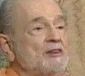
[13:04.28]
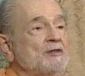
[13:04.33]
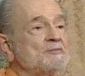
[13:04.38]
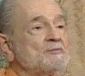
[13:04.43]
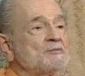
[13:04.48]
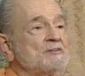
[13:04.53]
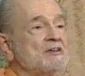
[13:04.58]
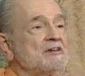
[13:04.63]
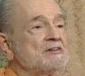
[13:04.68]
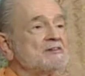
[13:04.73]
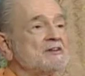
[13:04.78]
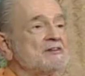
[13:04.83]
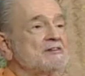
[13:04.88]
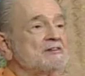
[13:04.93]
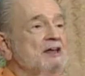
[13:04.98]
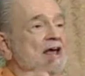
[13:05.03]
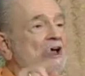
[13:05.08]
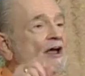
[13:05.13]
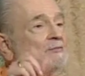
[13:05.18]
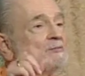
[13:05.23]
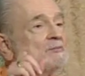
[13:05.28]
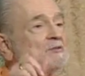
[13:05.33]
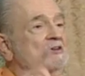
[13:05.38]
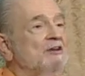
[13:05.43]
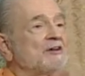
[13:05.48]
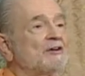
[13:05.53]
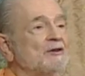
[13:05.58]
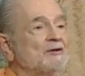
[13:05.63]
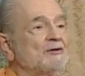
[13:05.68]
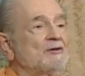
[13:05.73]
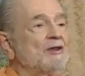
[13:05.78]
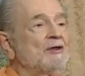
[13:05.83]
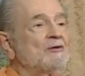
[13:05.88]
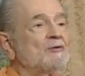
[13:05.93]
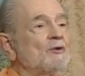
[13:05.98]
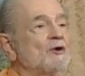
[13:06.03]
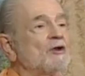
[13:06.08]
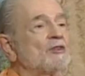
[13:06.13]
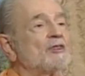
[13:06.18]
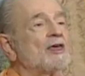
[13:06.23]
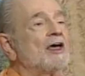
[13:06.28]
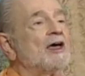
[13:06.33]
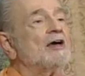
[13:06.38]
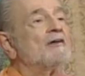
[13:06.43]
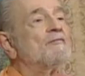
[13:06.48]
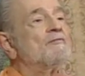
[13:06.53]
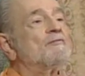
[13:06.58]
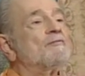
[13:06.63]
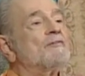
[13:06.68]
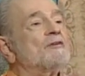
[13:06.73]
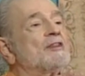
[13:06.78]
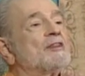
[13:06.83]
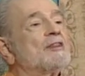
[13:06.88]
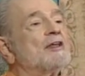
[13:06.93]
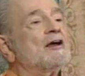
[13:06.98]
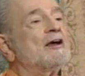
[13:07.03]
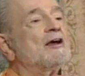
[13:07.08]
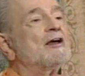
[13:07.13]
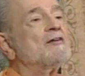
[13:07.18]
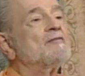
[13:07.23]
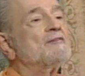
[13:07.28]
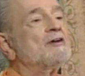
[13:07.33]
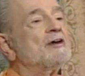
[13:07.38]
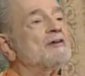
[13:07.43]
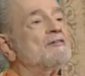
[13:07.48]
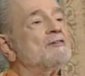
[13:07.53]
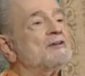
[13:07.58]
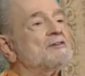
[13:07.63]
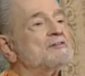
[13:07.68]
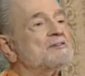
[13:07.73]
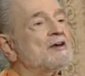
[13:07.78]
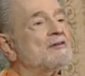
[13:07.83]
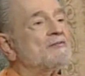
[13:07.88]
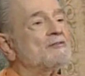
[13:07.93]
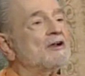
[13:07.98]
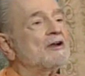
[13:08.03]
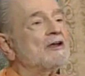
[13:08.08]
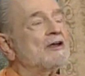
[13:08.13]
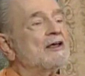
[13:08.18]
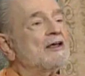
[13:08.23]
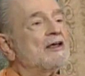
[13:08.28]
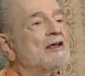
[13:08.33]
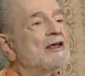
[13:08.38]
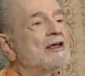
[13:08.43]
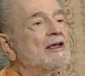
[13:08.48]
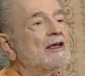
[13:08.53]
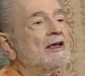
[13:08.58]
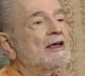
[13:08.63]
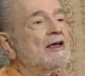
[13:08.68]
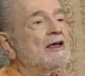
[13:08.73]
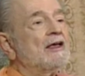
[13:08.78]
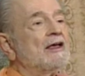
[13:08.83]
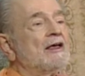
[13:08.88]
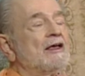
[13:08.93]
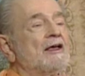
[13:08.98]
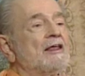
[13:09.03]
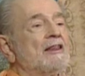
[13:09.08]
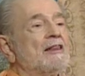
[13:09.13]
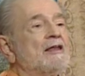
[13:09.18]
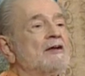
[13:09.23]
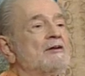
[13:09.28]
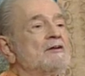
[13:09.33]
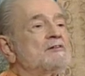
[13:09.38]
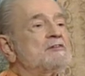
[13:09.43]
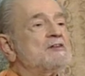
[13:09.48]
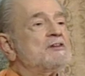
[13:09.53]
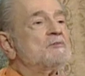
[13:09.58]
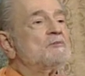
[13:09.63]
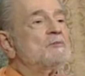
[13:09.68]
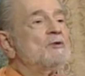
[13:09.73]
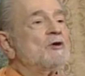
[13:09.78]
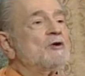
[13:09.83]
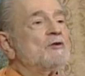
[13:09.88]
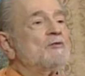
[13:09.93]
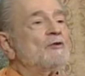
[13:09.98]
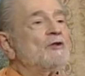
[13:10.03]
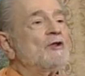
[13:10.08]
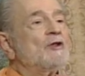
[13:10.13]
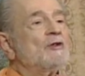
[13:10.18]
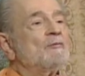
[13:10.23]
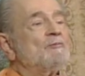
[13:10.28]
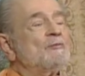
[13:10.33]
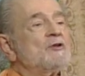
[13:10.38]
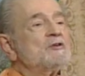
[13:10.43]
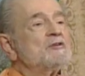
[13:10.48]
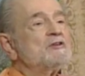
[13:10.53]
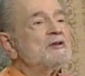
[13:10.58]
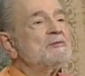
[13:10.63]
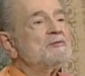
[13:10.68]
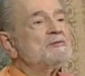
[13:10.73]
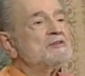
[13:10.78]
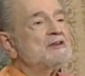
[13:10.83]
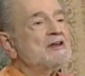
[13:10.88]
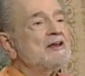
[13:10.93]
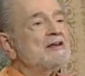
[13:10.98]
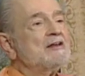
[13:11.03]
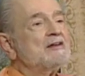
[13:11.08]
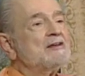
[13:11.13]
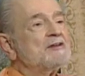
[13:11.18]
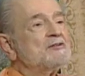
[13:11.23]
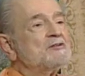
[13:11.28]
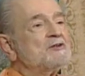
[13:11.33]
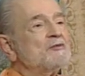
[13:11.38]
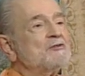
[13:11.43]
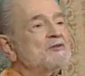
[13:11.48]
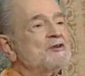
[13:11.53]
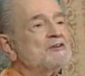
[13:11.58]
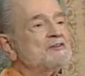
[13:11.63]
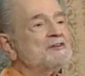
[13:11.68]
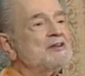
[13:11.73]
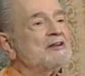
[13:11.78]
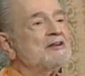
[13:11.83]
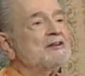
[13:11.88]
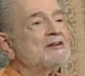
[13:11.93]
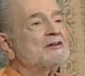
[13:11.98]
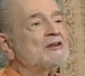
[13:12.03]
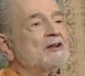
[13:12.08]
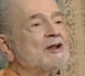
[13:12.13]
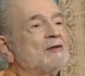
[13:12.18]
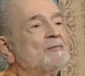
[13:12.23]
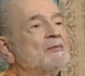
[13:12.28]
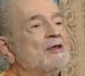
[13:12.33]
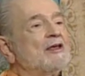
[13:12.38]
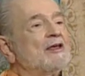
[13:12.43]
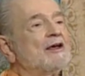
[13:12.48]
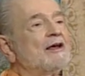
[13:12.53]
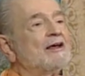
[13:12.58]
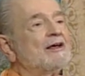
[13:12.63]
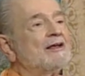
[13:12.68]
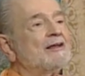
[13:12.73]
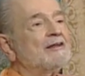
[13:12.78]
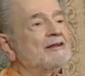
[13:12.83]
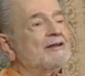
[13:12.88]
them says, it's absolutely worth everything I have ever suffered. There is this beautiful Muslim saint, a Sufi saint, Rabia,